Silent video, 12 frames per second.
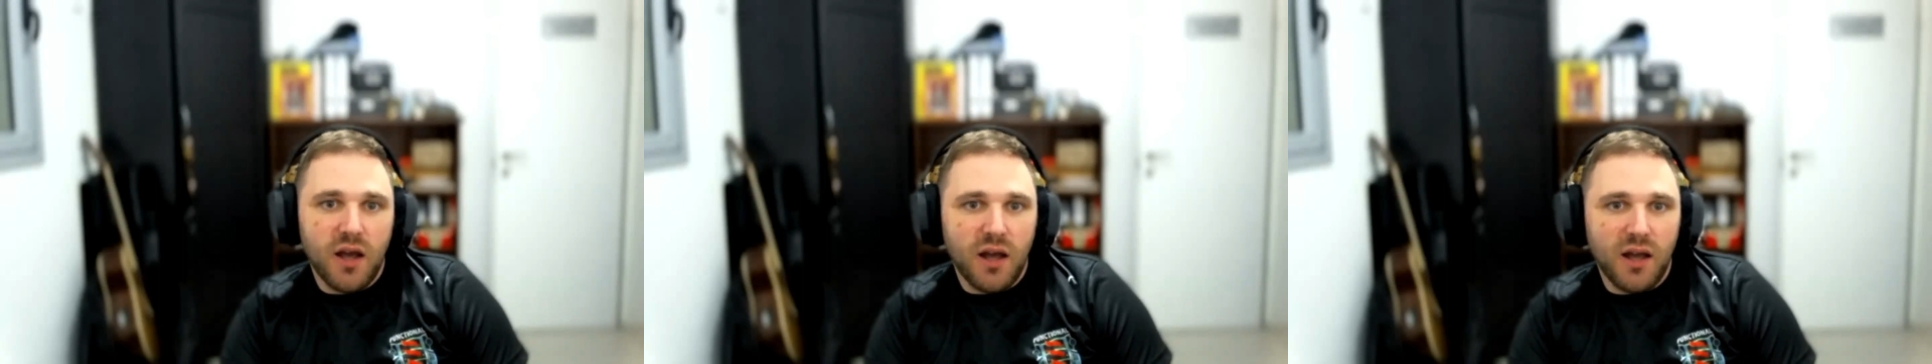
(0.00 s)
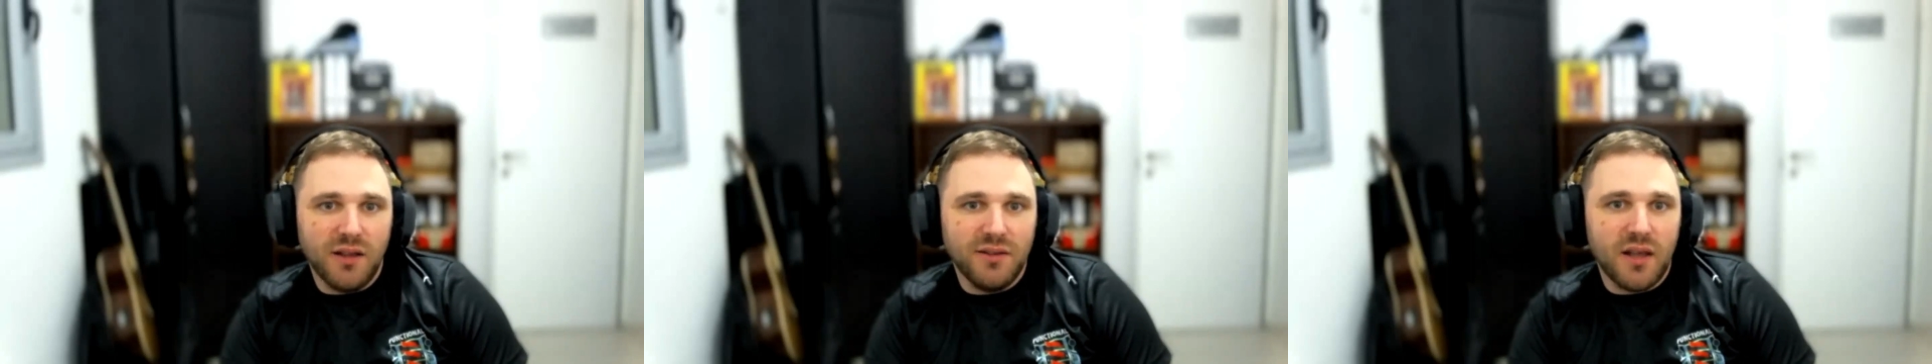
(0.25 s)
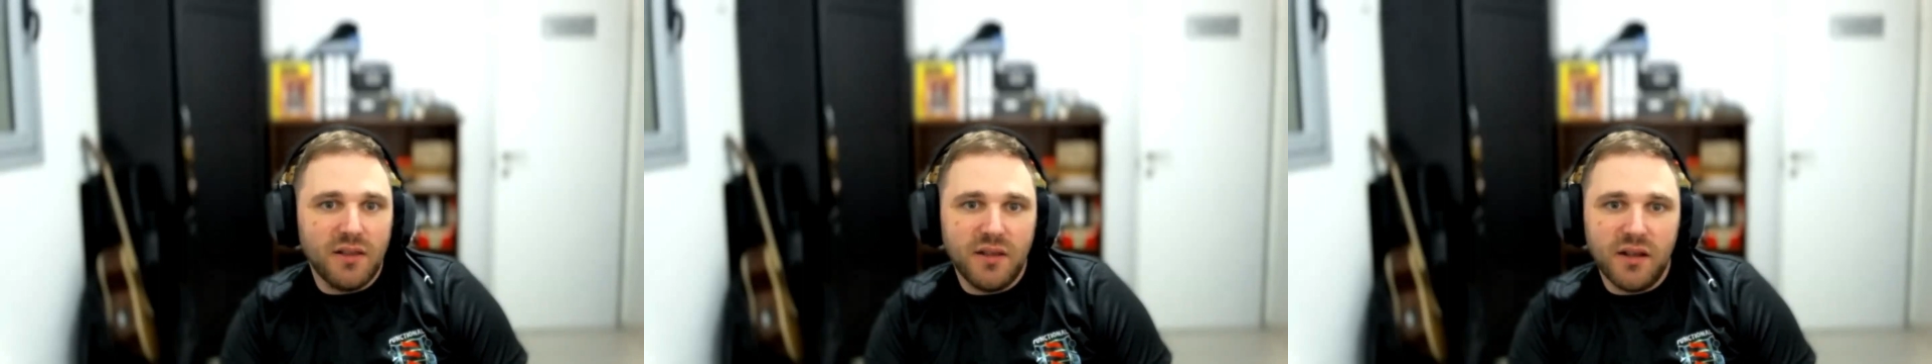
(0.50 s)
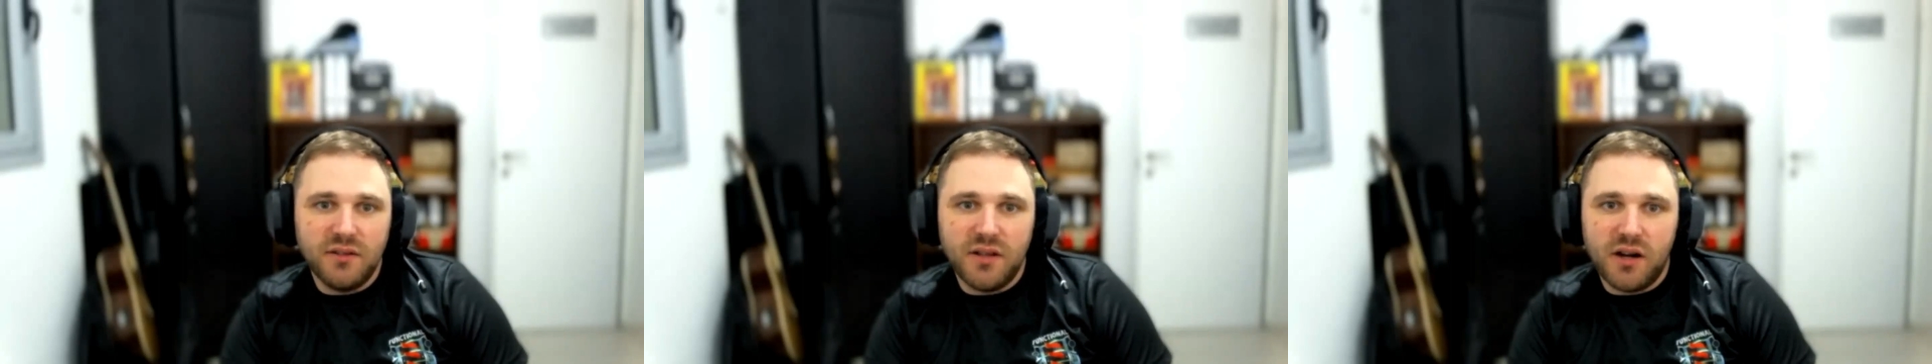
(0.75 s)

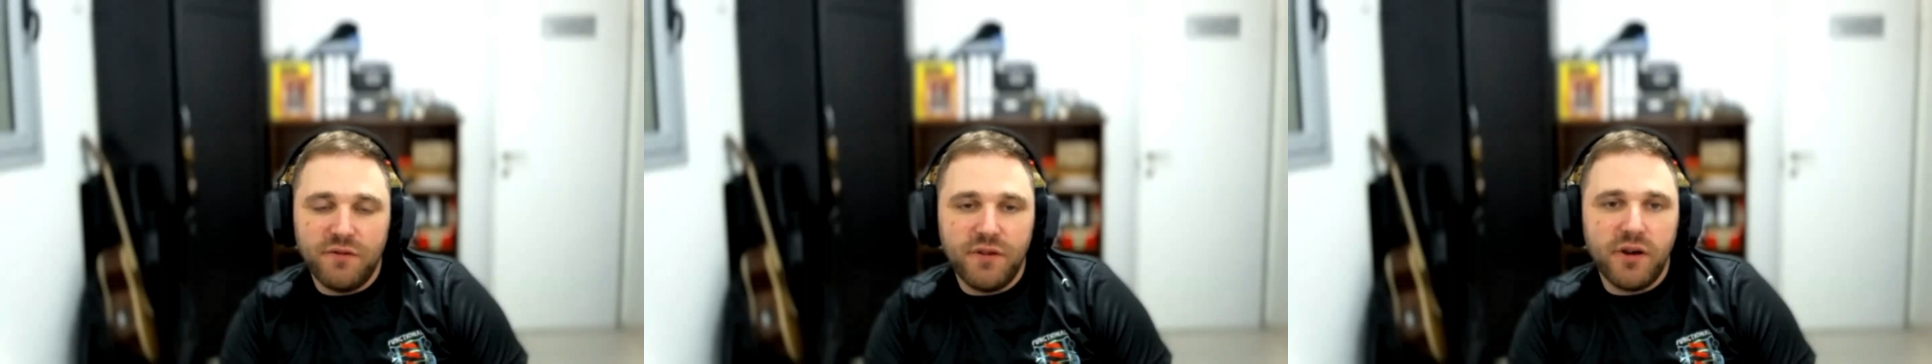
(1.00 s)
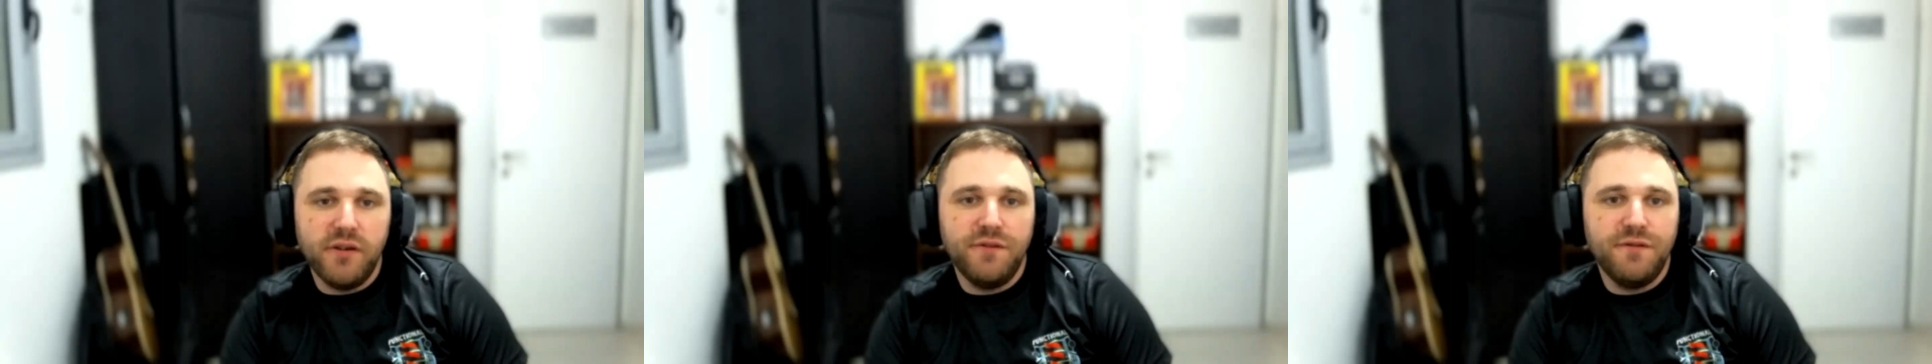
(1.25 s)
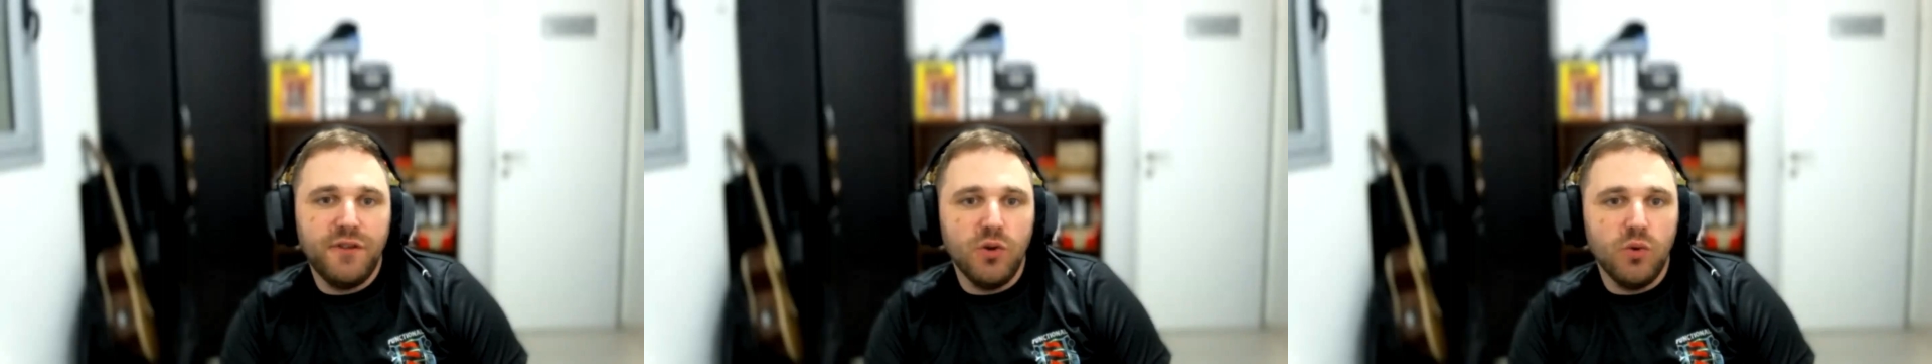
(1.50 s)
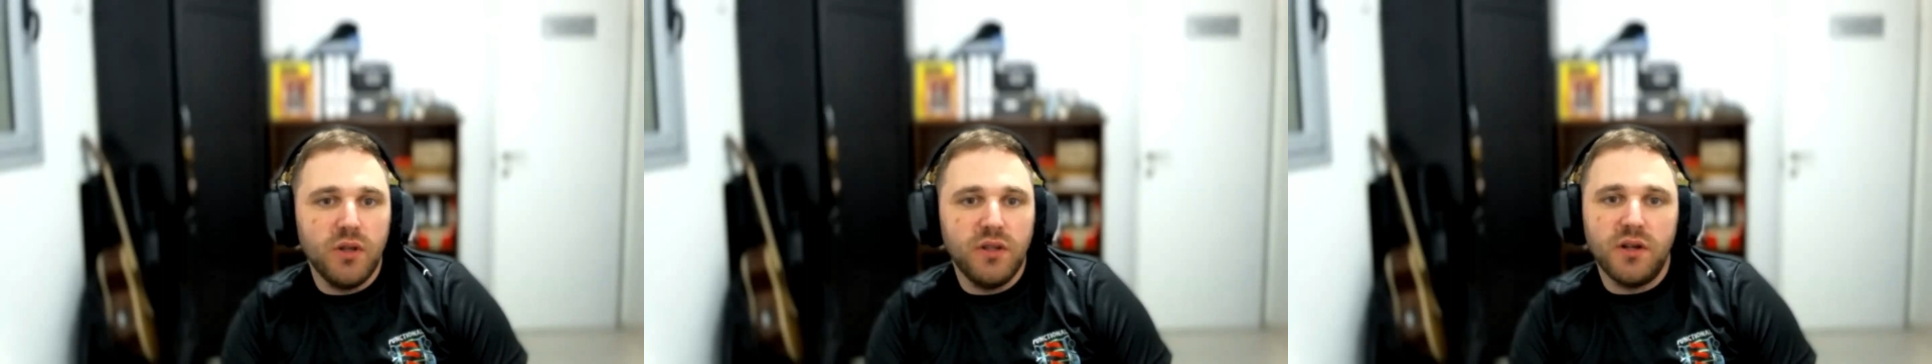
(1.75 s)
There are very
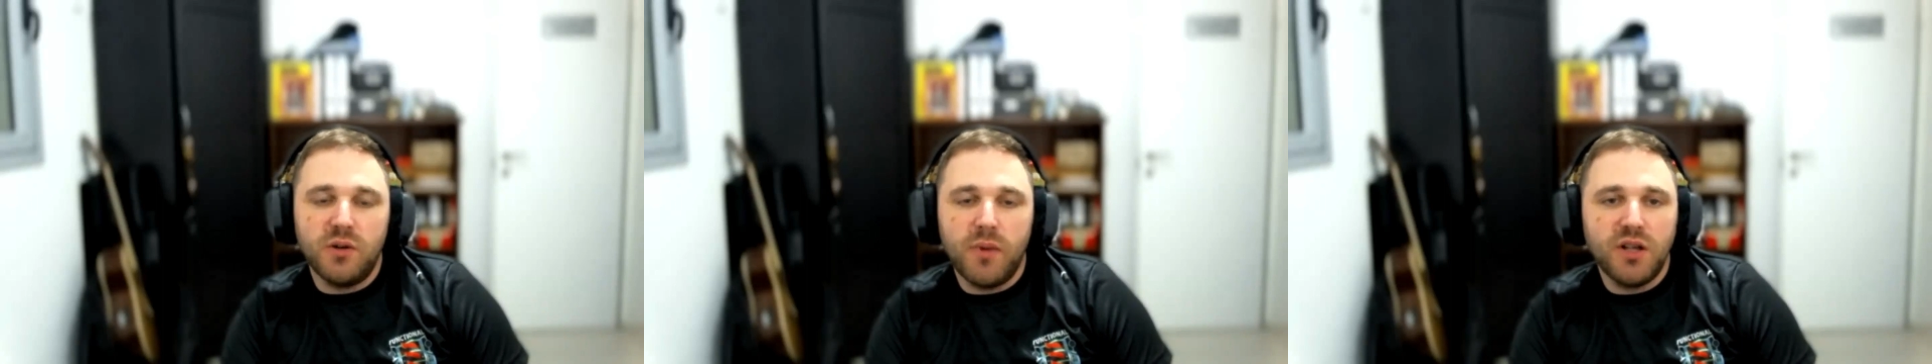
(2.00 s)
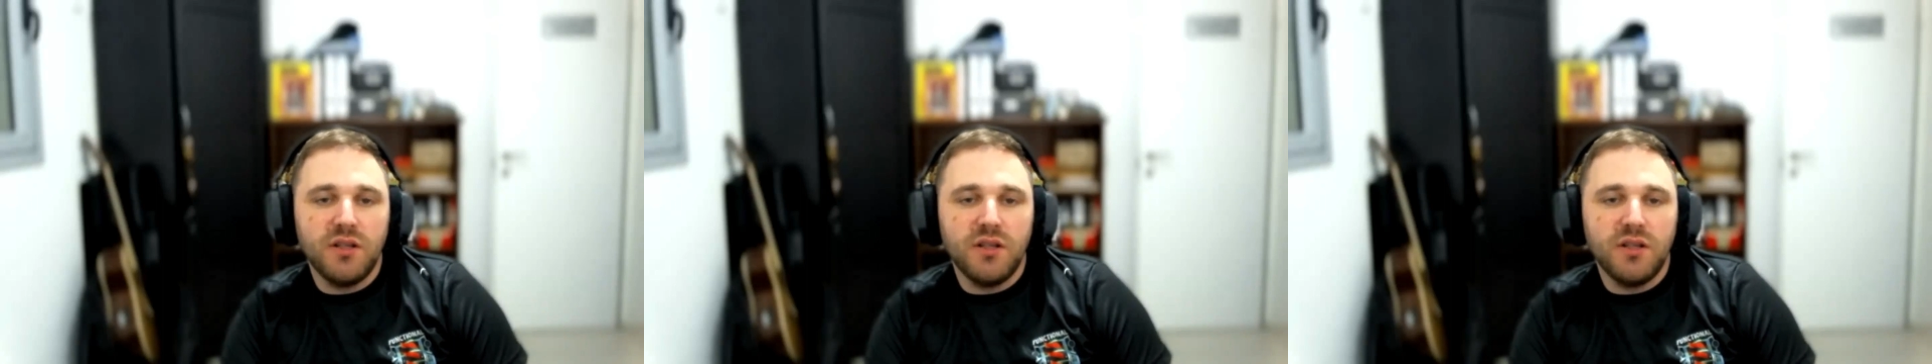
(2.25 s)
few. There